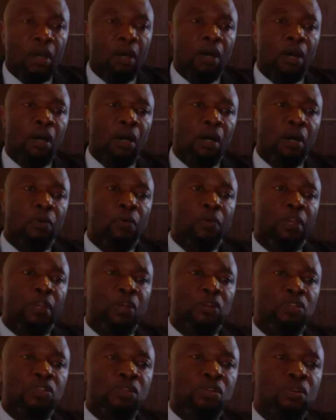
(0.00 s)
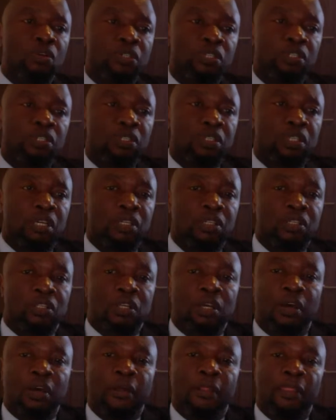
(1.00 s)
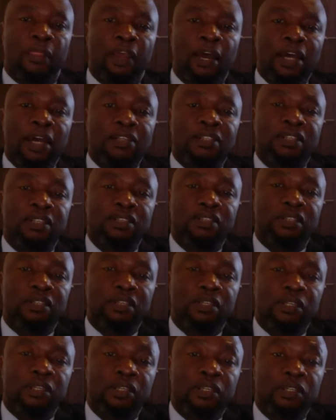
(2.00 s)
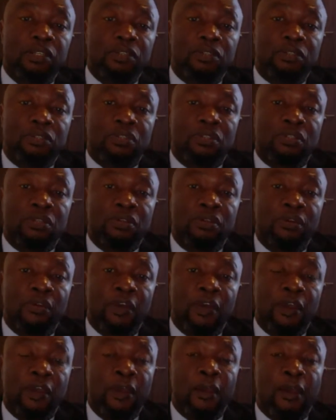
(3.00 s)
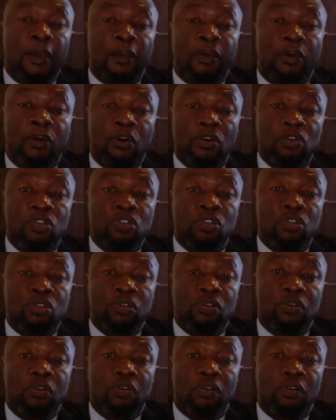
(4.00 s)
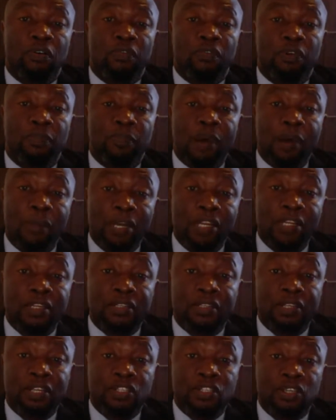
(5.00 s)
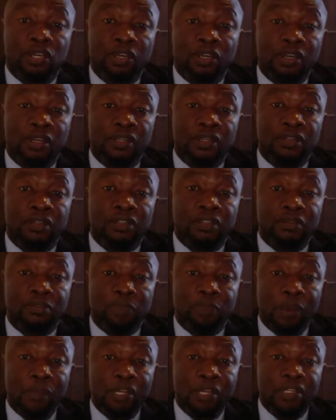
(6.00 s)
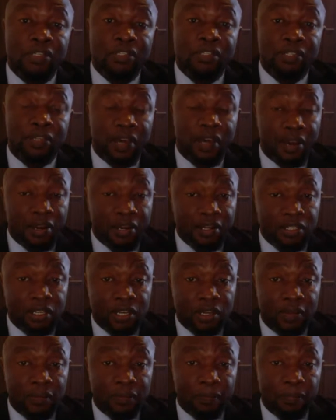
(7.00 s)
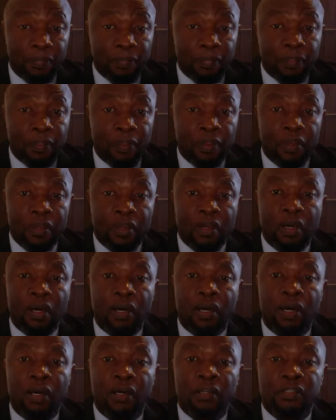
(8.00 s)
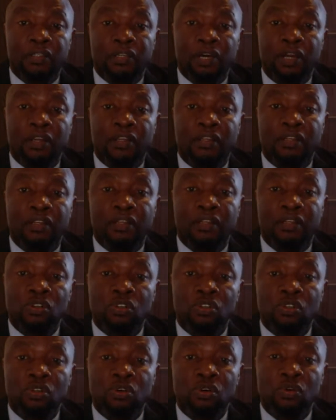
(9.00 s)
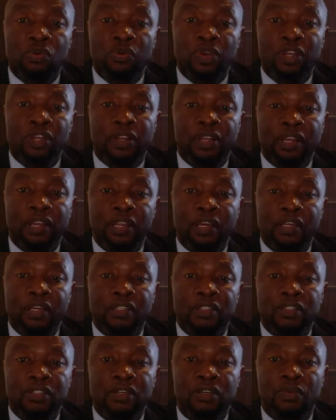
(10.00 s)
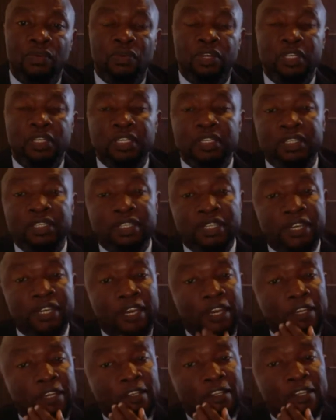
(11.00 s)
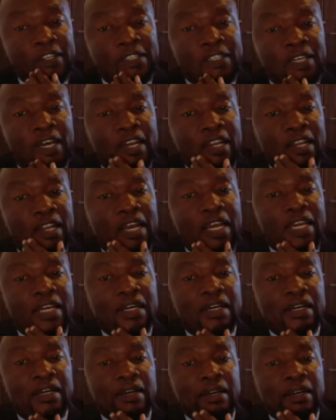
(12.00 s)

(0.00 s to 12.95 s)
We also noticed that the ICC is a court of a permanent nature. It is permanent in character. And also we realized, we did indicate that unlike